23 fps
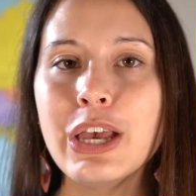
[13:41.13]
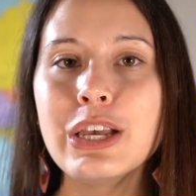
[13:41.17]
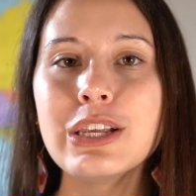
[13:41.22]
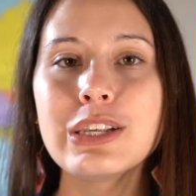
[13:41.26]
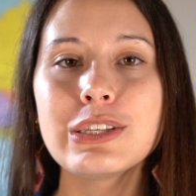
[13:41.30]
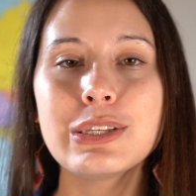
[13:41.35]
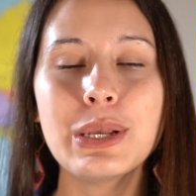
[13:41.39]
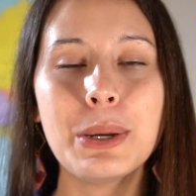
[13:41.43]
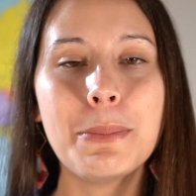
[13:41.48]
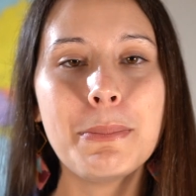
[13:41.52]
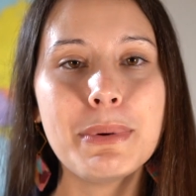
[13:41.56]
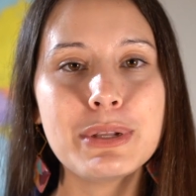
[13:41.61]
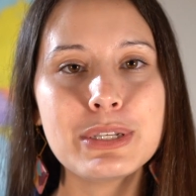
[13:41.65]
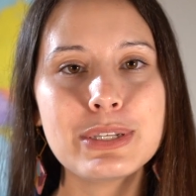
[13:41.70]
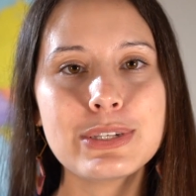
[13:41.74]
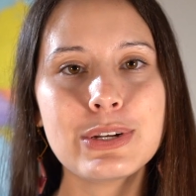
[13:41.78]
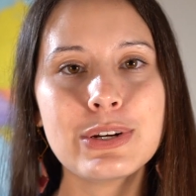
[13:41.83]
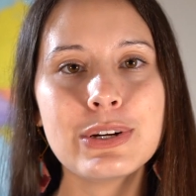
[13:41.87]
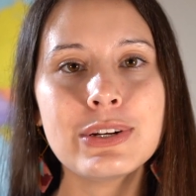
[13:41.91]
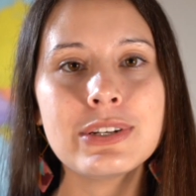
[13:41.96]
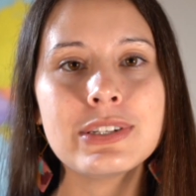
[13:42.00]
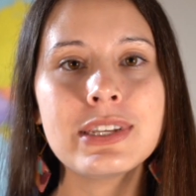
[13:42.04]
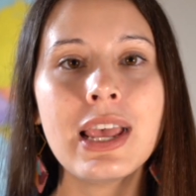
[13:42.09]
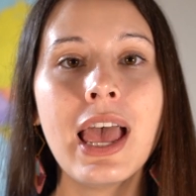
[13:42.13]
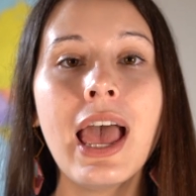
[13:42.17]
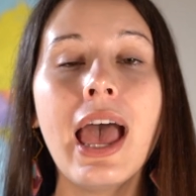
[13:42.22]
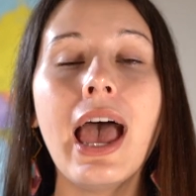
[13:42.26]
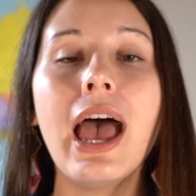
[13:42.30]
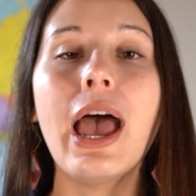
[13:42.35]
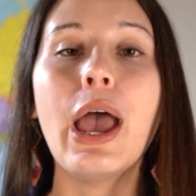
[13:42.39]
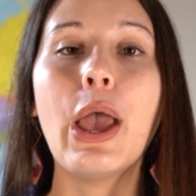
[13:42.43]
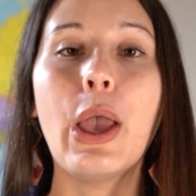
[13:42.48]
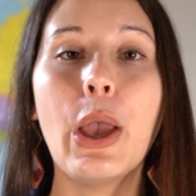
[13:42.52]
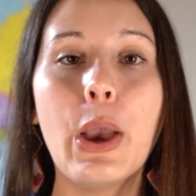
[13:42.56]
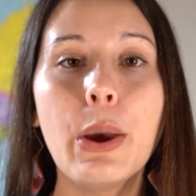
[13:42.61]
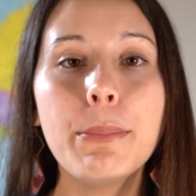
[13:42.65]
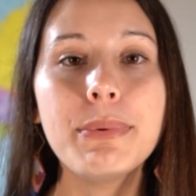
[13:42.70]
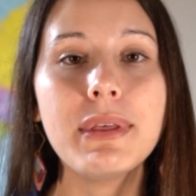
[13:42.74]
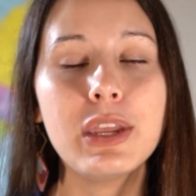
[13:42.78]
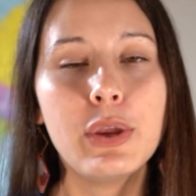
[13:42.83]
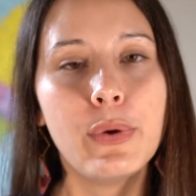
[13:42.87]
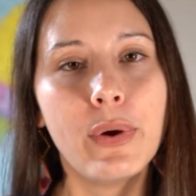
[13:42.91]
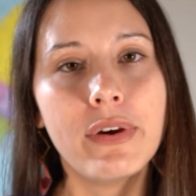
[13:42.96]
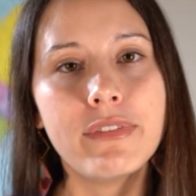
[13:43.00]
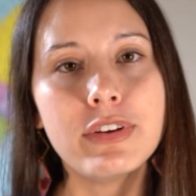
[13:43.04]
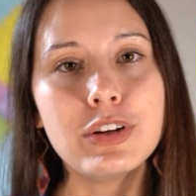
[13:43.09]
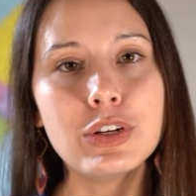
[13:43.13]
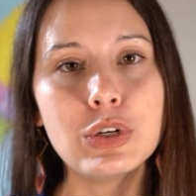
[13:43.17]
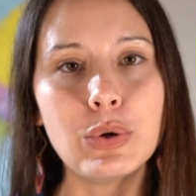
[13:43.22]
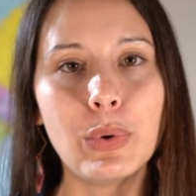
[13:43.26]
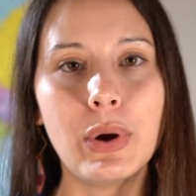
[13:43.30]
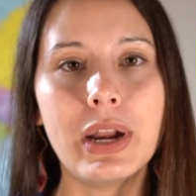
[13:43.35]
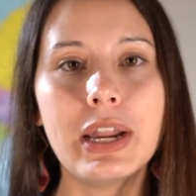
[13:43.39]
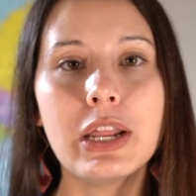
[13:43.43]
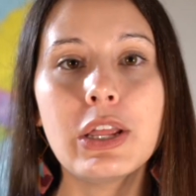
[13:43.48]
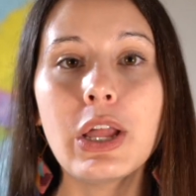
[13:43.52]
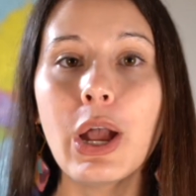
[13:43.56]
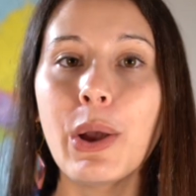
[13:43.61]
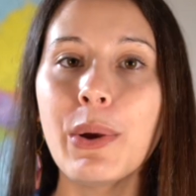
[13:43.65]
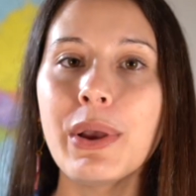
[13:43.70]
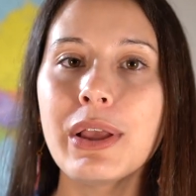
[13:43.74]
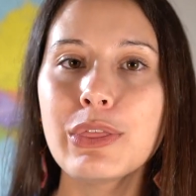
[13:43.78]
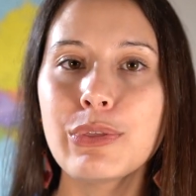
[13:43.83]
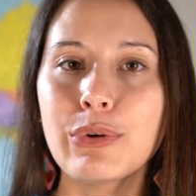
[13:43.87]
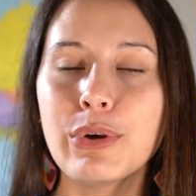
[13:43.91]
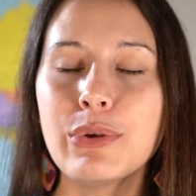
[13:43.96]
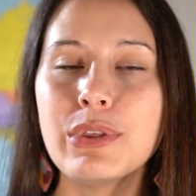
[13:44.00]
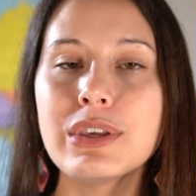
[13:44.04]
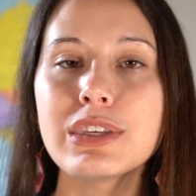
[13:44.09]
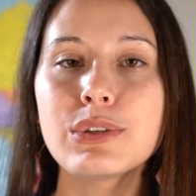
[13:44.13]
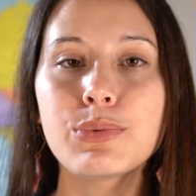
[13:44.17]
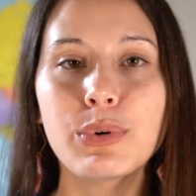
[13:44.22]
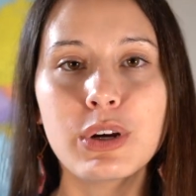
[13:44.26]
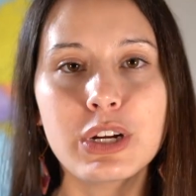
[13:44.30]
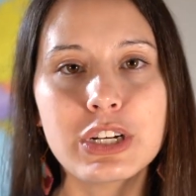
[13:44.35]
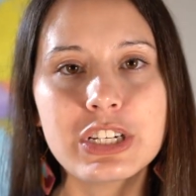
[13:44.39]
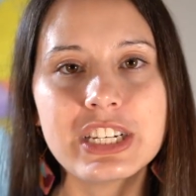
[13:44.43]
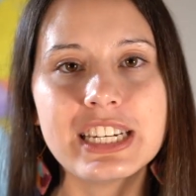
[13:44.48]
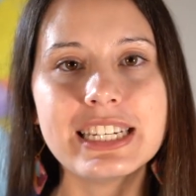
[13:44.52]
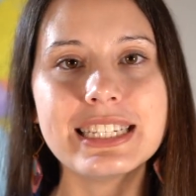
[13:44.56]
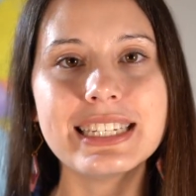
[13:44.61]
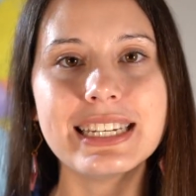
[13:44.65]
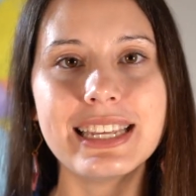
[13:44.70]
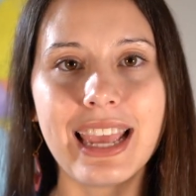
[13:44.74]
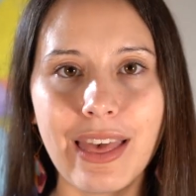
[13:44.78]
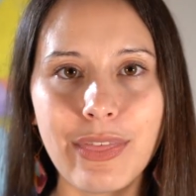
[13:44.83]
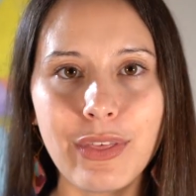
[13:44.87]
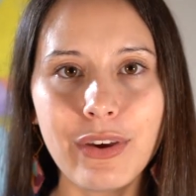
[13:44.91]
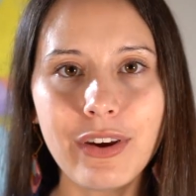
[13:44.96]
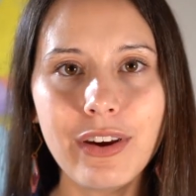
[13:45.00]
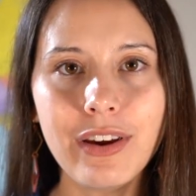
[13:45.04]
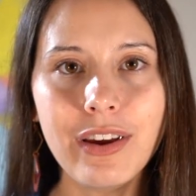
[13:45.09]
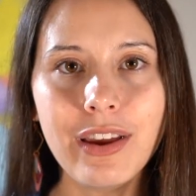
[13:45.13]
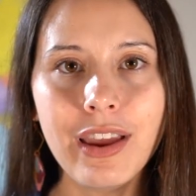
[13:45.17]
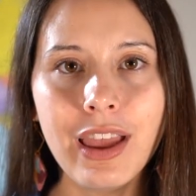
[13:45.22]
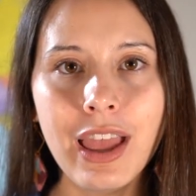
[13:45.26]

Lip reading: So Munsters, I hope that you have enjoyed going through this worksheet together.